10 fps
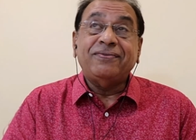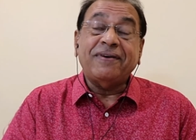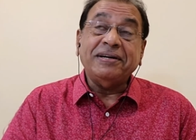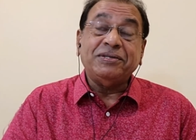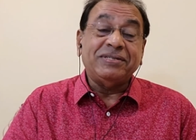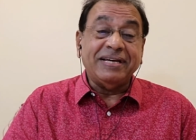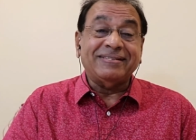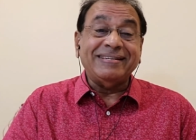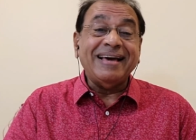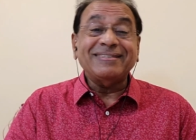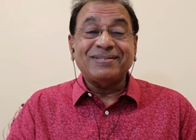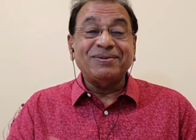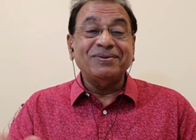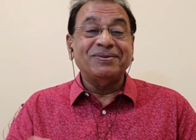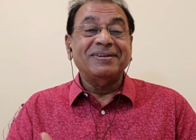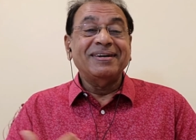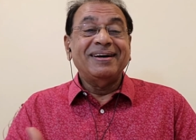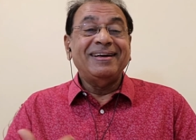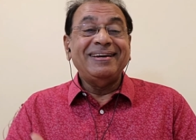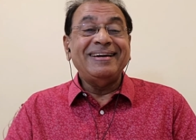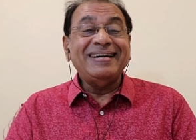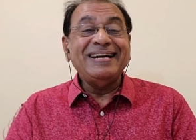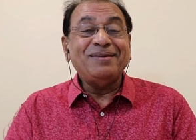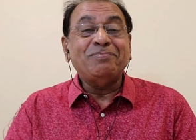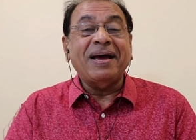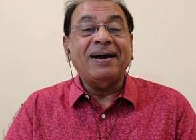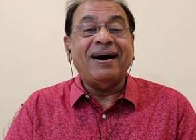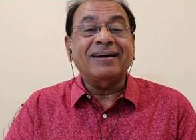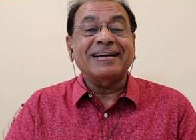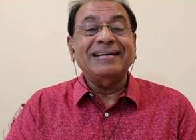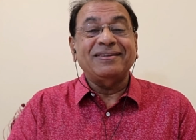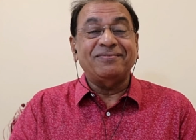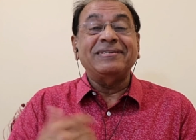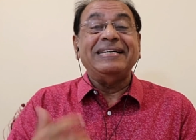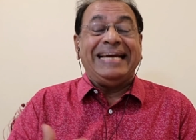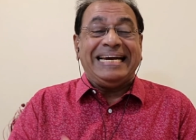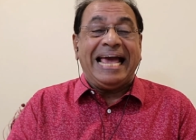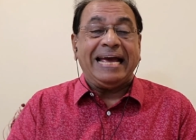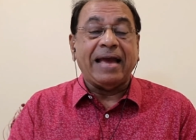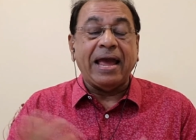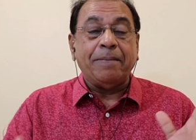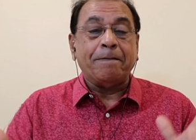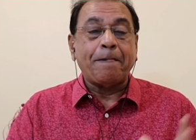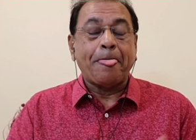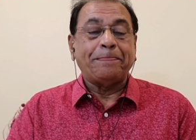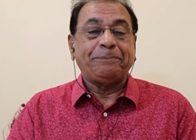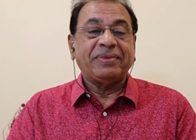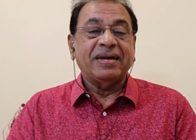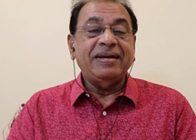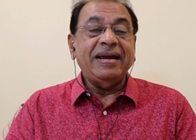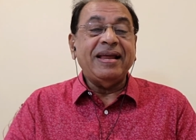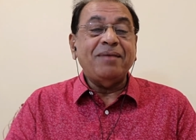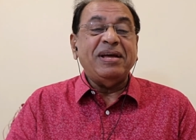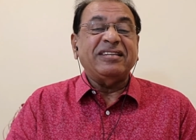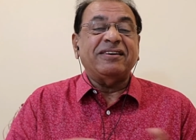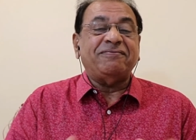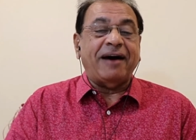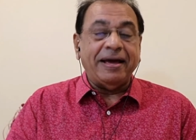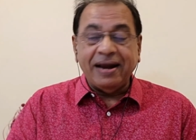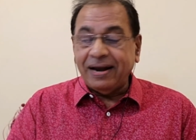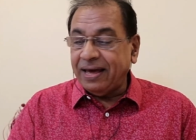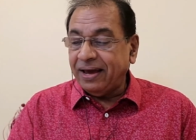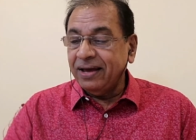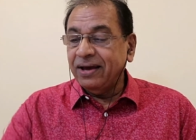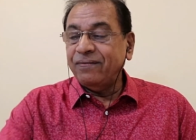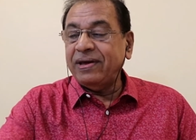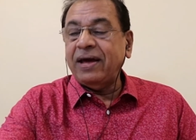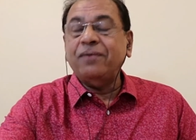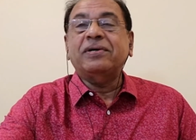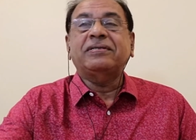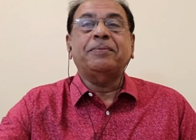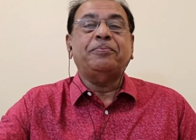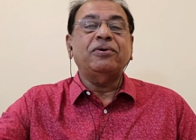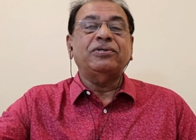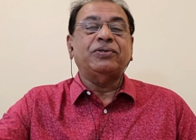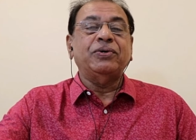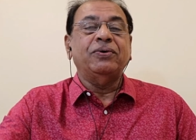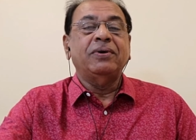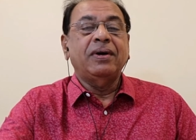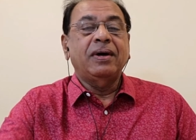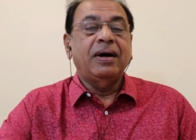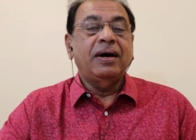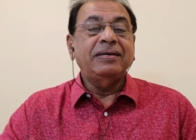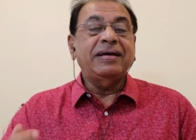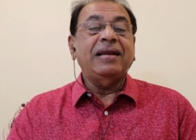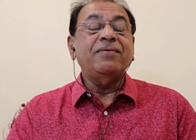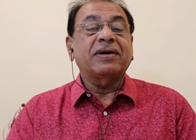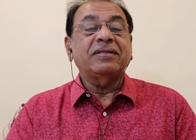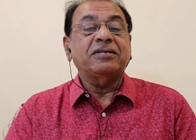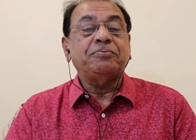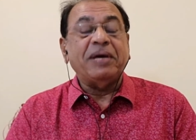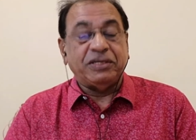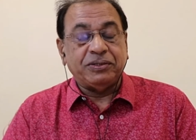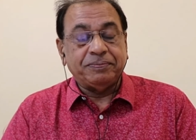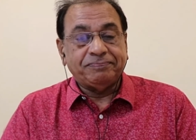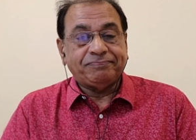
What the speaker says: 5 to 6 days to learn it by heart, and the D-Day came. D-Day means the final day when I was supposed to deliver the speech.